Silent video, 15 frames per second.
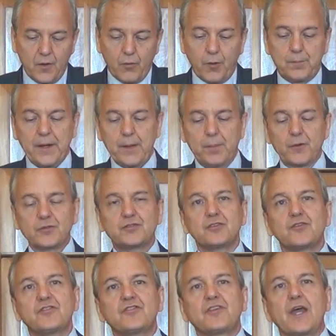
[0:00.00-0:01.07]
Well, people
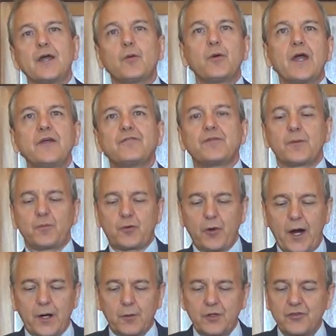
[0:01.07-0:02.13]
should stay away from
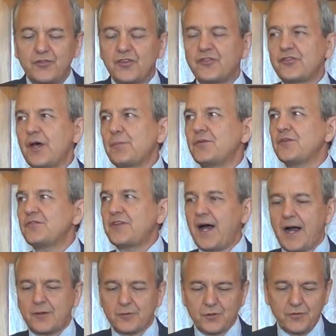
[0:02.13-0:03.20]
Gregory's deceptive
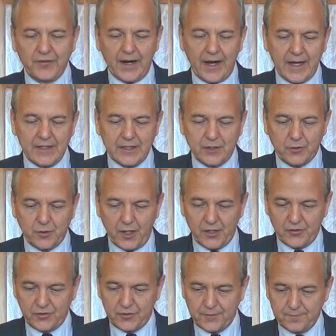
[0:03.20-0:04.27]
doctrine of
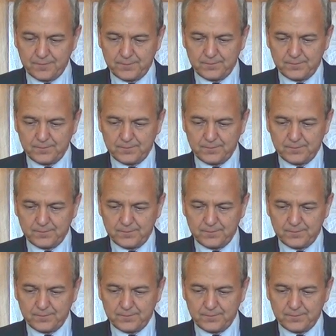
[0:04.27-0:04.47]
Antichrist.